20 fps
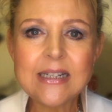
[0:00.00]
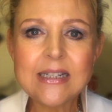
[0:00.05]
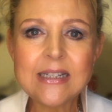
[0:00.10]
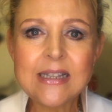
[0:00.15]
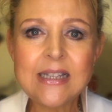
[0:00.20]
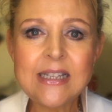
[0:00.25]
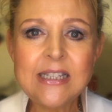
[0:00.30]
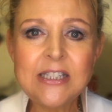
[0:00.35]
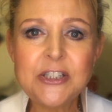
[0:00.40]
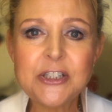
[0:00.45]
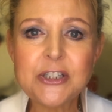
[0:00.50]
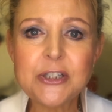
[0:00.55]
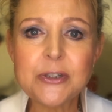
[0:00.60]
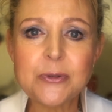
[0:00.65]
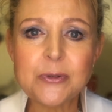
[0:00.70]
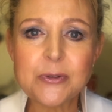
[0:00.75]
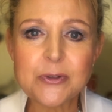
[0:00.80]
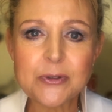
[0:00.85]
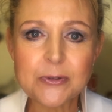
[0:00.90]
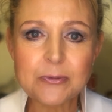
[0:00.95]
These
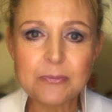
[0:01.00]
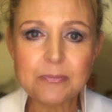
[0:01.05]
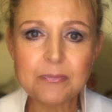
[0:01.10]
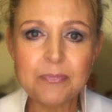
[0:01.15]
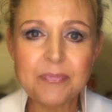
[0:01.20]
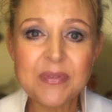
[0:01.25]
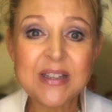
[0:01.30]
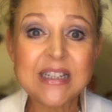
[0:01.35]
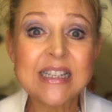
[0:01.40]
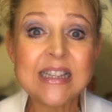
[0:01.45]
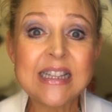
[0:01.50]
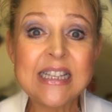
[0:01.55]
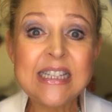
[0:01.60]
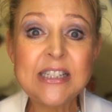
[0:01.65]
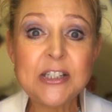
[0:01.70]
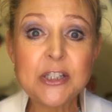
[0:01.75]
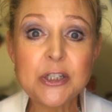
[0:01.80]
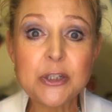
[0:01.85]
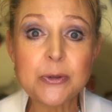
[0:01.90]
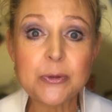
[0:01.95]
shoes.
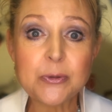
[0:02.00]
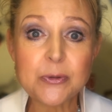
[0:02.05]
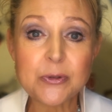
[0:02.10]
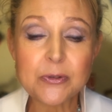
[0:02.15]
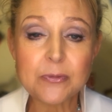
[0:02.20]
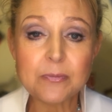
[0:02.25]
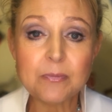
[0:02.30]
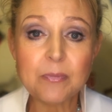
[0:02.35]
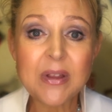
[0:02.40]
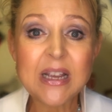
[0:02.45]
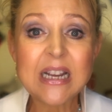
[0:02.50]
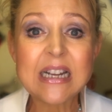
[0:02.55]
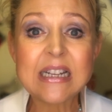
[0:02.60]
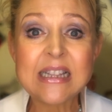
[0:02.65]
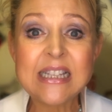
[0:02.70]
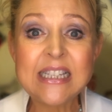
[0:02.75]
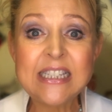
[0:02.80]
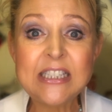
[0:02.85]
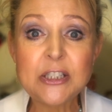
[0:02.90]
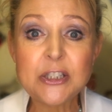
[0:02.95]
These shoes.
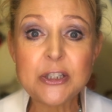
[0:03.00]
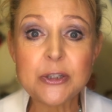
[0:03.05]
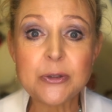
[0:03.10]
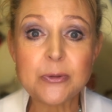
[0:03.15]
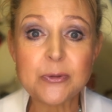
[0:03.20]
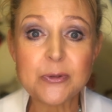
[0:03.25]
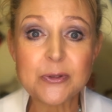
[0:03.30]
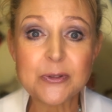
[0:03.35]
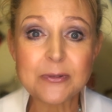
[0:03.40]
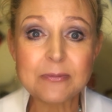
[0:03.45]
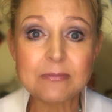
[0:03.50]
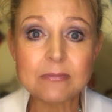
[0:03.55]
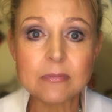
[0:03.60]
These shoes.